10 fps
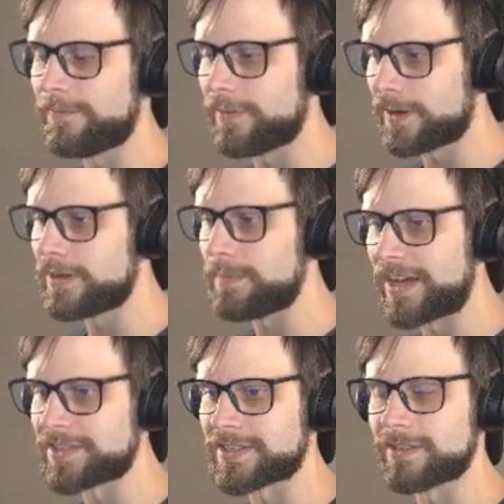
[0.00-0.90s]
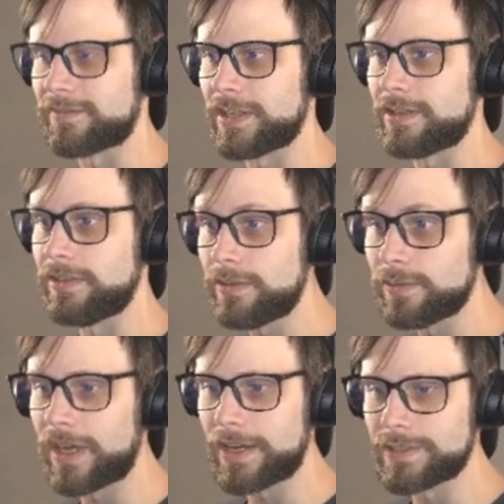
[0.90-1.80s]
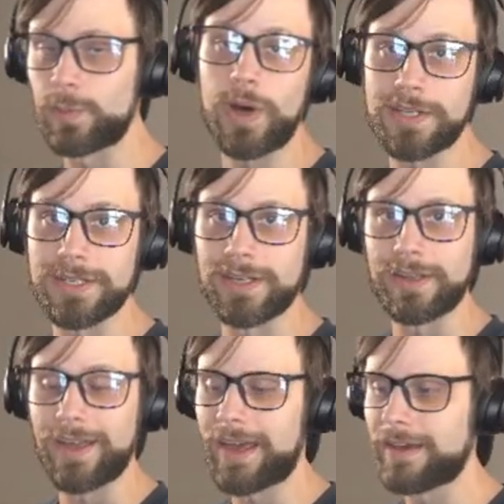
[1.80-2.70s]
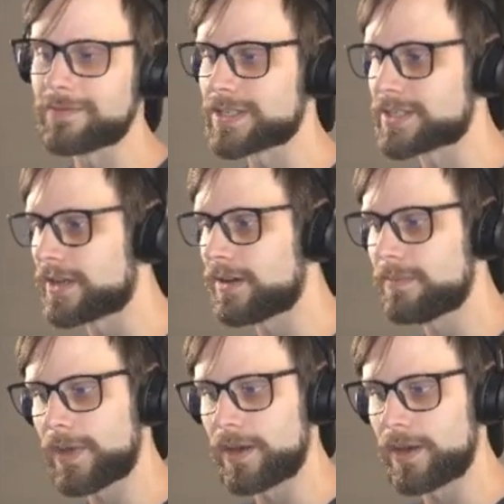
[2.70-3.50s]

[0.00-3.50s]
very positive that you guys watching have some